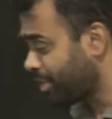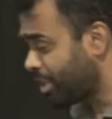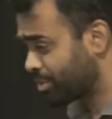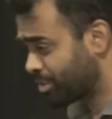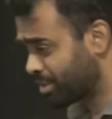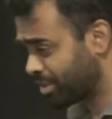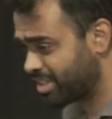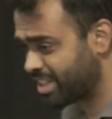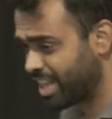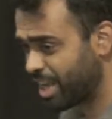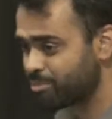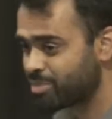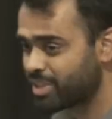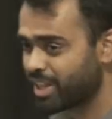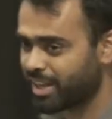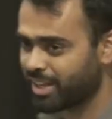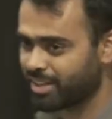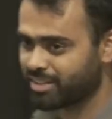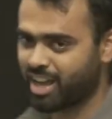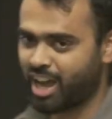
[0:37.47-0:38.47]
So same
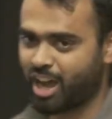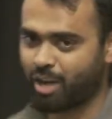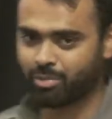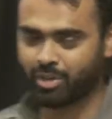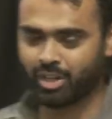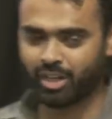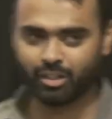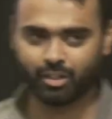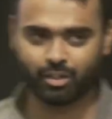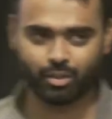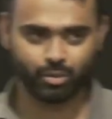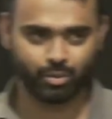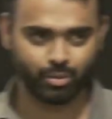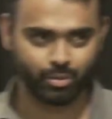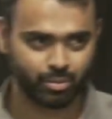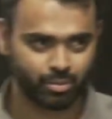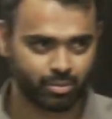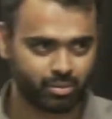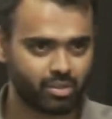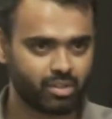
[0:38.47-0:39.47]
thing is happening
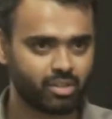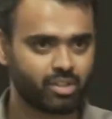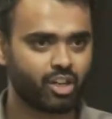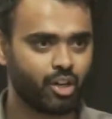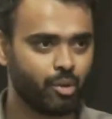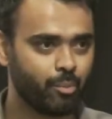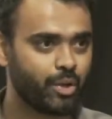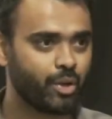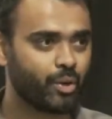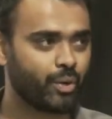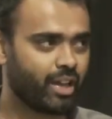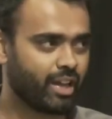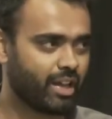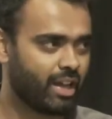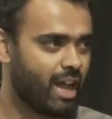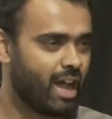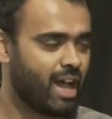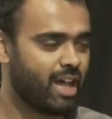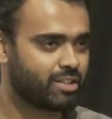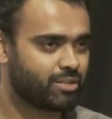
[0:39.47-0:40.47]
to computing
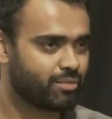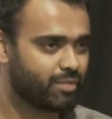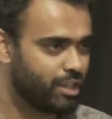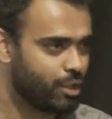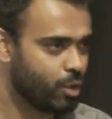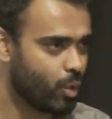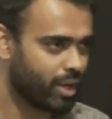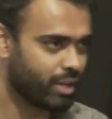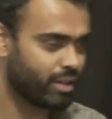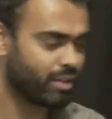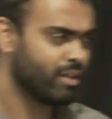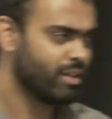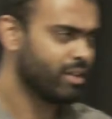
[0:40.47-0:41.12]
as we know it.